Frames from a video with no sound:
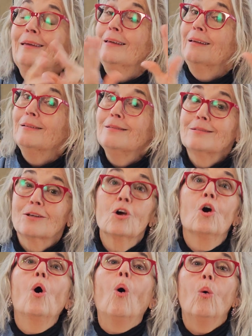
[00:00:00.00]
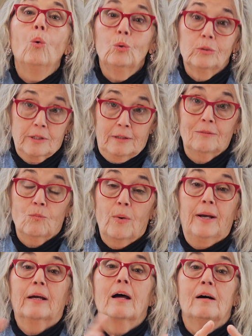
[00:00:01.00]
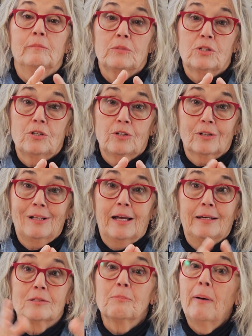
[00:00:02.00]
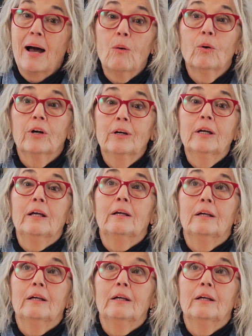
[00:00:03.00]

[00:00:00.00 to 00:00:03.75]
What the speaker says: is golden when it comes to your clients. Power